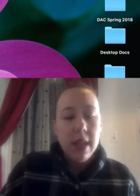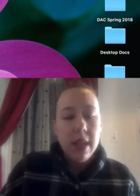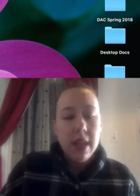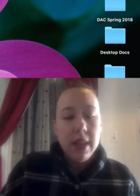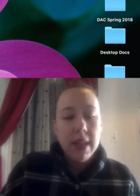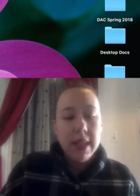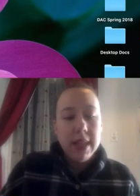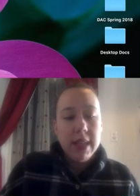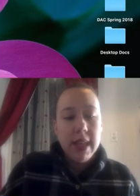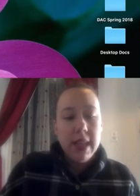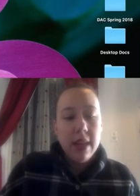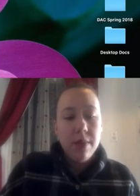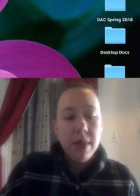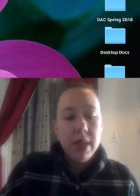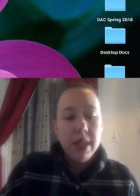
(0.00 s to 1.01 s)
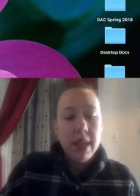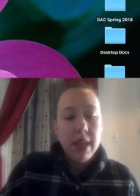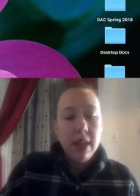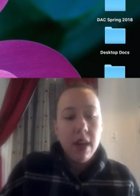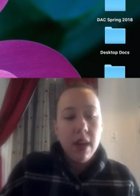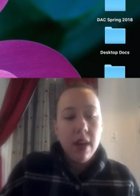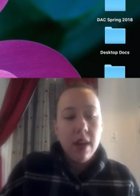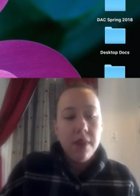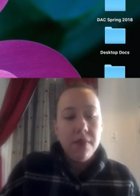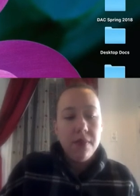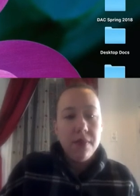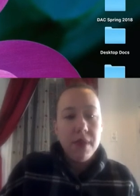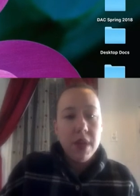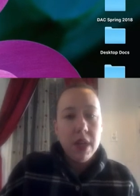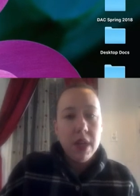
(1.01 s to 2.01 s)
and let's say I want to take
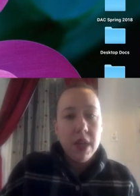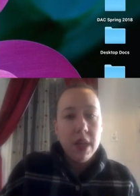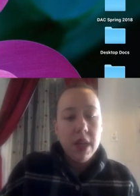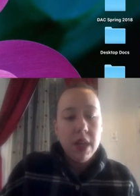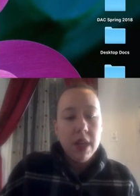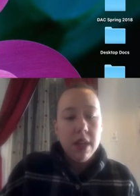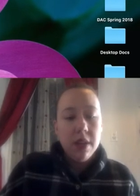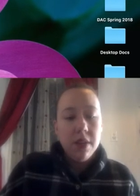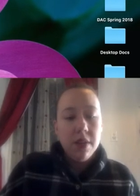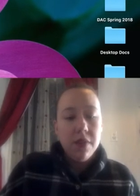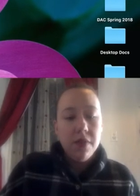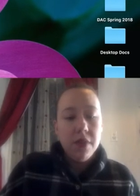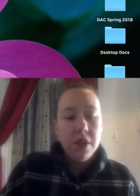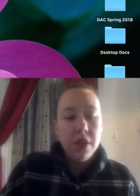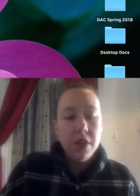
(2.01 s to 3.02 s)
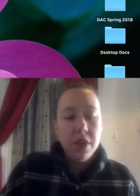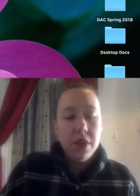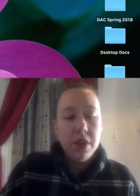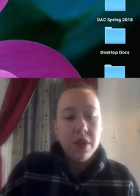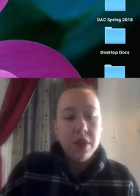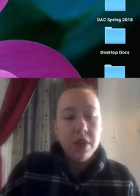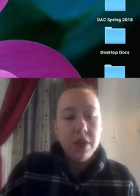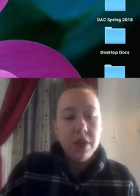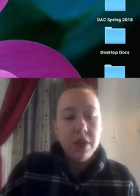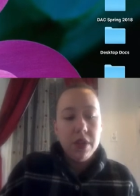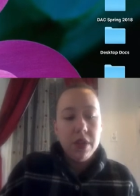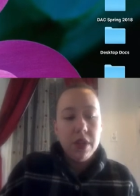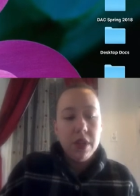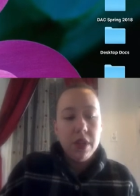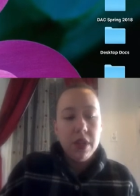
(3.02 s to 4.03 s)
off the
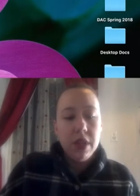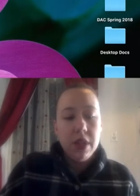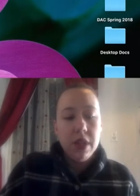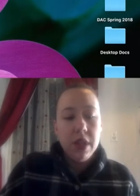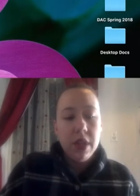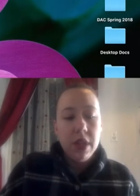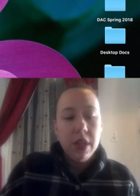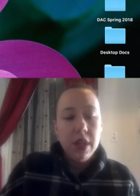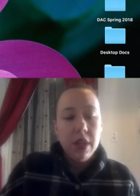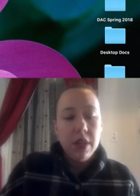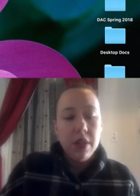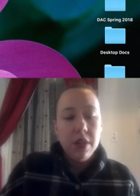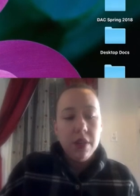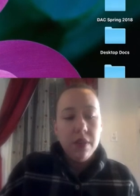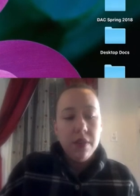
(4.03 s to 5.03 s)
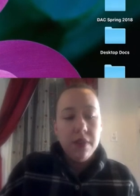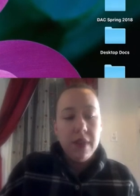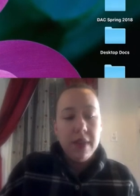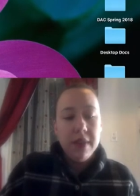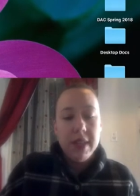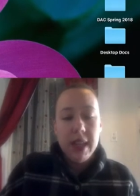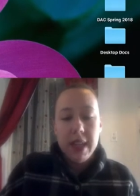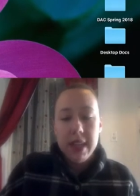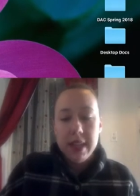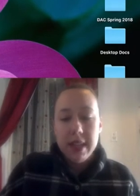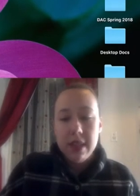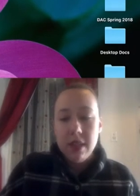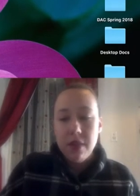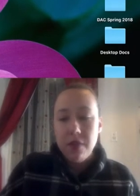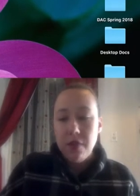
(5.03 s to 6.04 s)
first 5 seconds
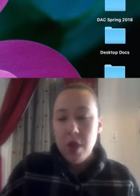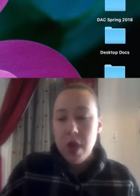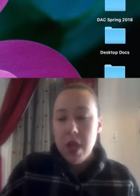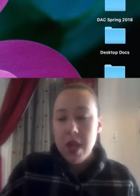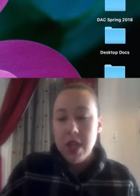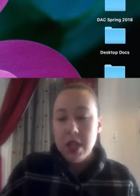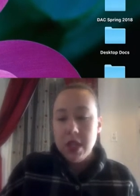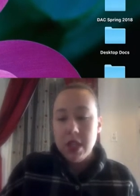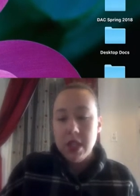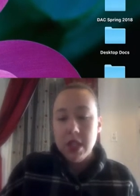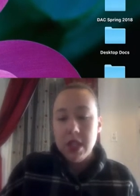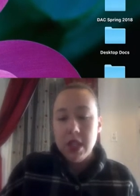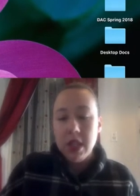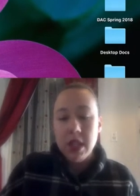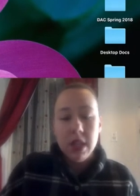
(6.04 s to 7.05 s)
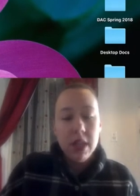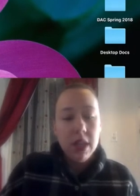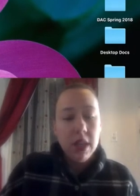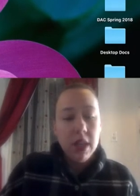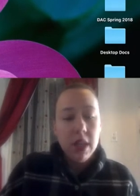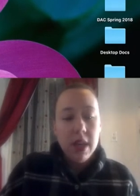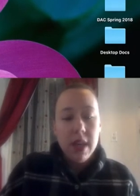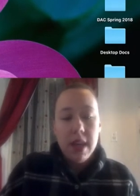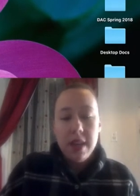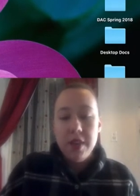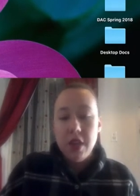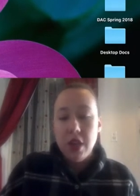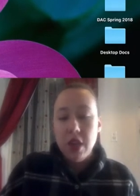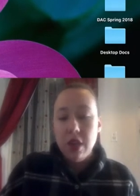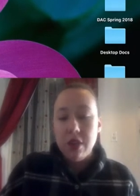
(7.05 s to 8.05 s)
in the front, and then
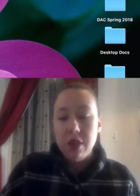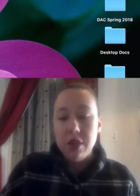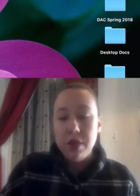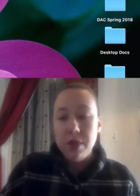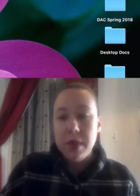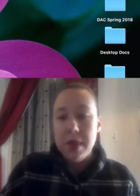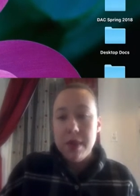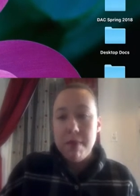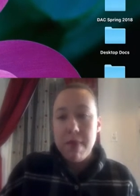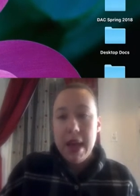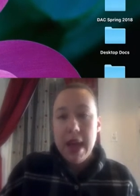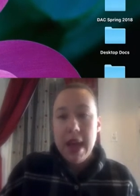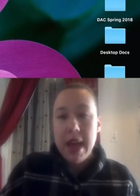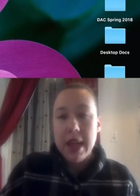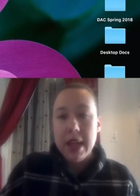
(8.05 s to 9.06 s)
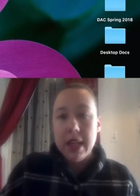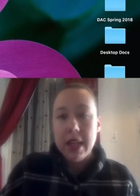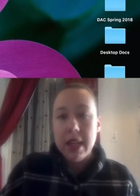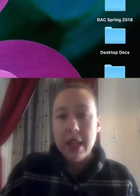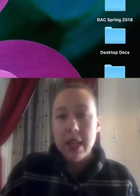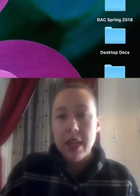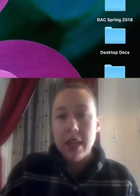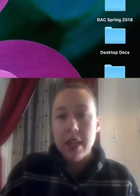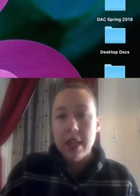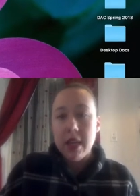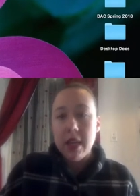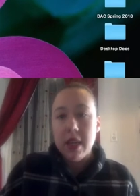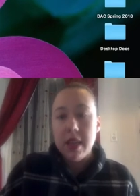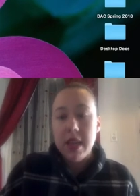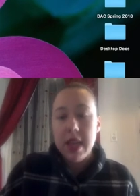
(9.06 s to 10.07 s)
you can also do it in the back
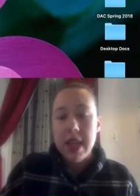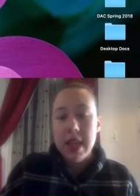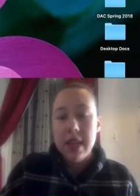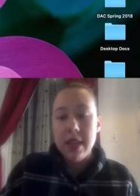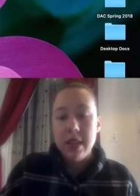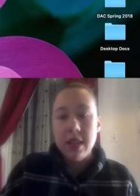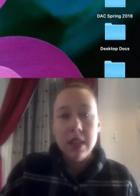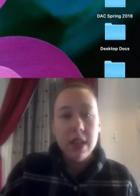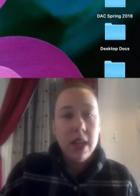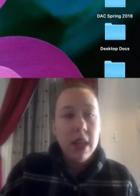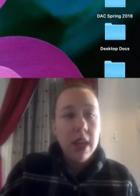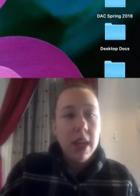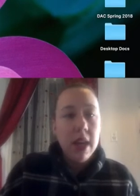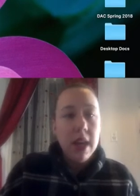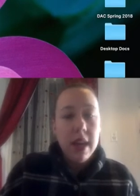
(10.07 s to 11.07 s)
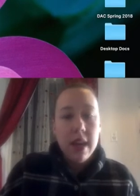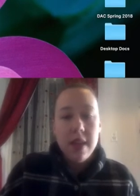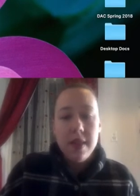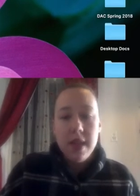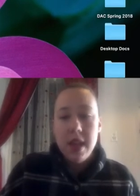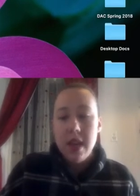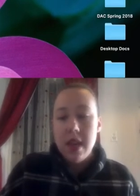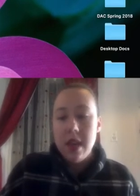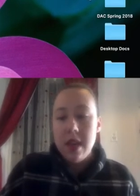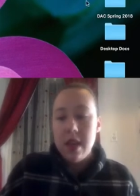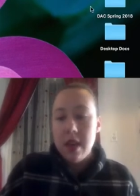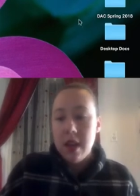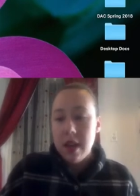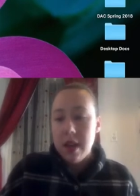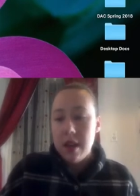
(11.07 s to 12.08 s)
at the end. And
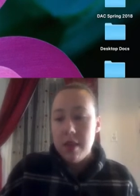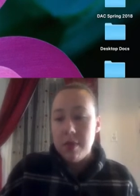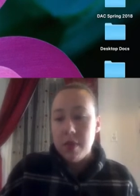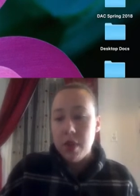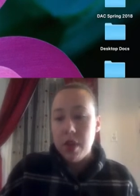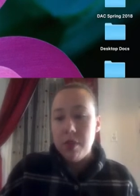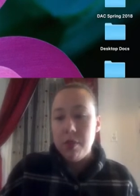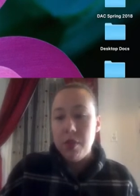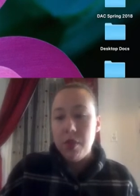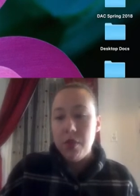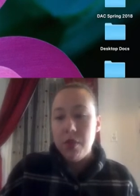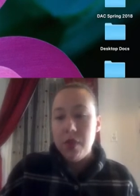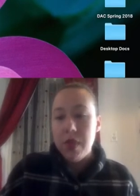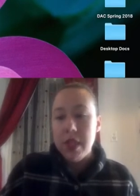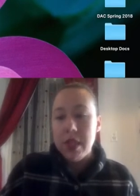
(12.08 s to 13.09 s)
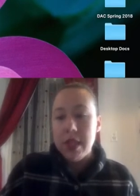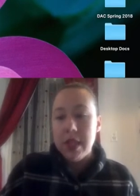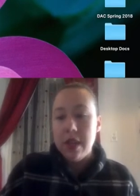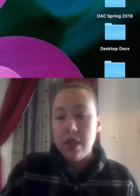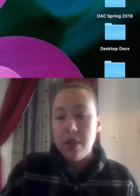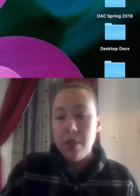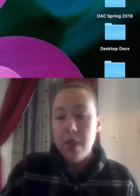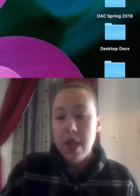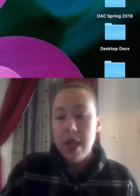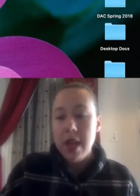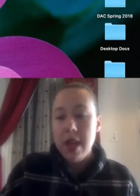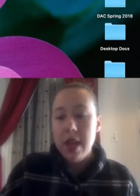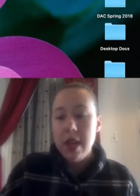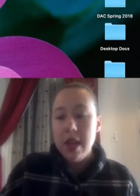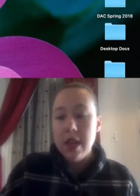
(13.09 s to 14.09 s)
then I'm gonna move this out of the
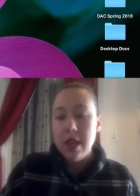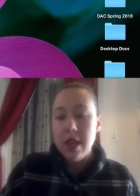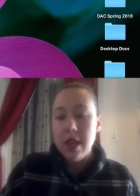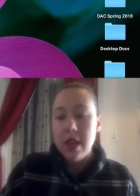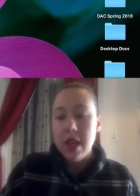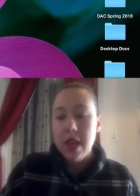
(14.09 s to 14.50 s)
way.